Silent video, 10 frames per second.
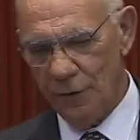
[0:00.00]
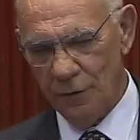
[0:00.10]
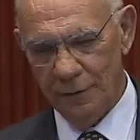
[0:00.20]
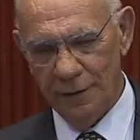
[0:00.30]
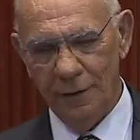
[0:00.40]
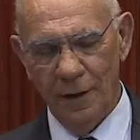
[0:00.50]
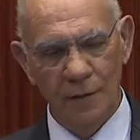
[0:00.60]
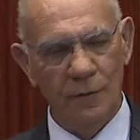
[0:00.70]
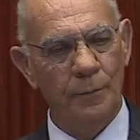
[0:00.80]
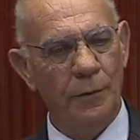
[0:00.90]
Geraldton, and
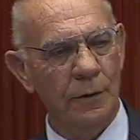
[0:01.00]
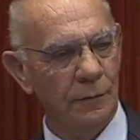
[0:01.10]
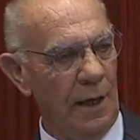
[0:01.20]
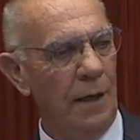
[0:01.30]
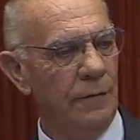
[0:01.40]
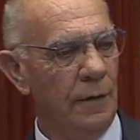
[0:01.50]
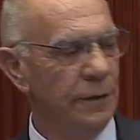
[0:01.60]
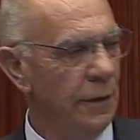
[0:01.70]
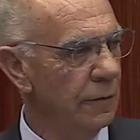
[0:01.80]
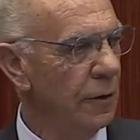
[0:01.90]
over a
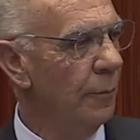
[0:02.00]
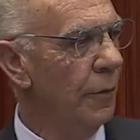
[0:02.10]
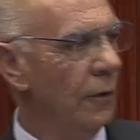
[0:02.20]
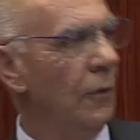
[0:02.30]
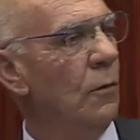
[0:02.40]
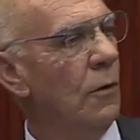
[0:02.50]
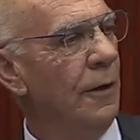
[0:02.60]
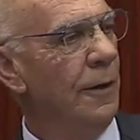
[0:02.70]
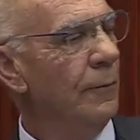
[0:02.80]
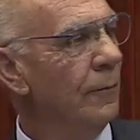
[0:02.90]
dinner and a bottle of
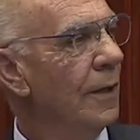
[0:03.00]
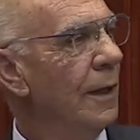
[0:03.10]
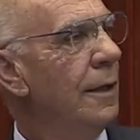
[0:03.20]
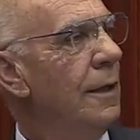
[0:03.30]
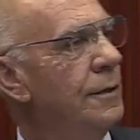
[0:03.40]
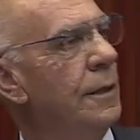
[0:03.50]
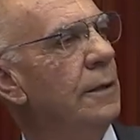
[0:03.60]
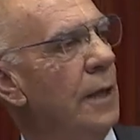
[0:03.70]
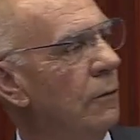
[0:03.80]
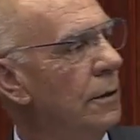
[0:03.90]
wine, he
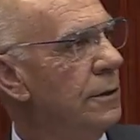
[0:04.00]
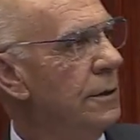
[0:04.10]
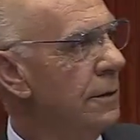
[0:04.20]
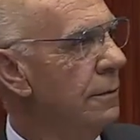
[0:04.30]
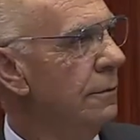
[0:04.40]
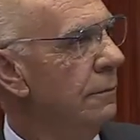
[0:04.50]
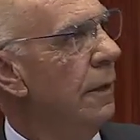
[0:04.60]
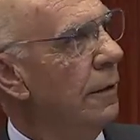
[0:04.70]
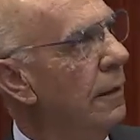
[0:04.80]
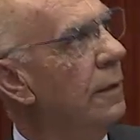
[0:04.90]
said, "Now what's this?
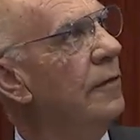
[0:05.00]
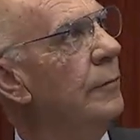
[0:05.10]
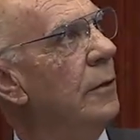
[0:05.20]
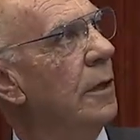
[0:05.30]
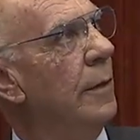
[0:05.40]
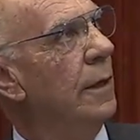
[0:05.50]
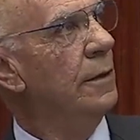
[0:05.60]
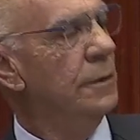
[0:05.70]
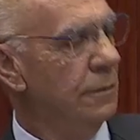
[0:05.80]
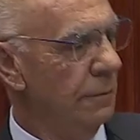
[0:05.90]
I know you've been on about
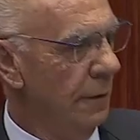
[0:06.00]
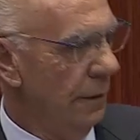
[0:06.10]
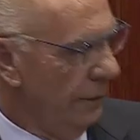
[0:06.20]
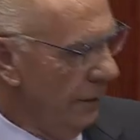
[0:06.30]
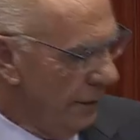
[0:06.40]
this year